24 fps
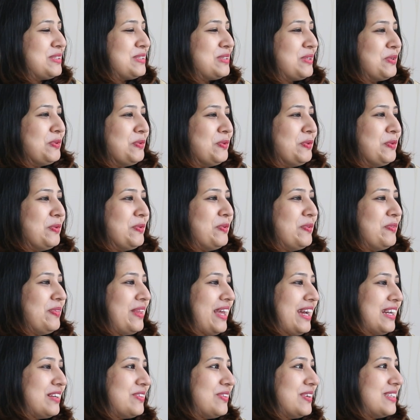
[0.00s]
So
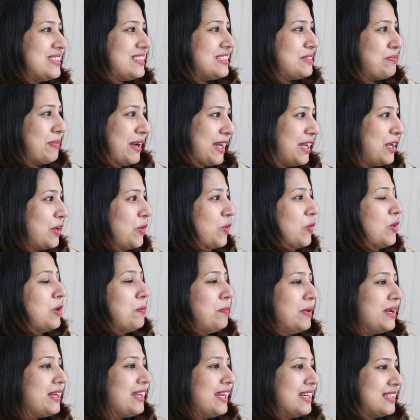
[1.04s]
that was my goal,
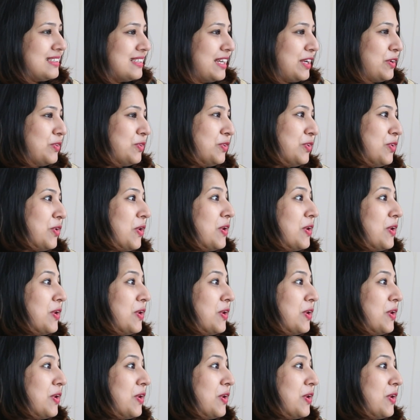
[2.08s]
but yes, I could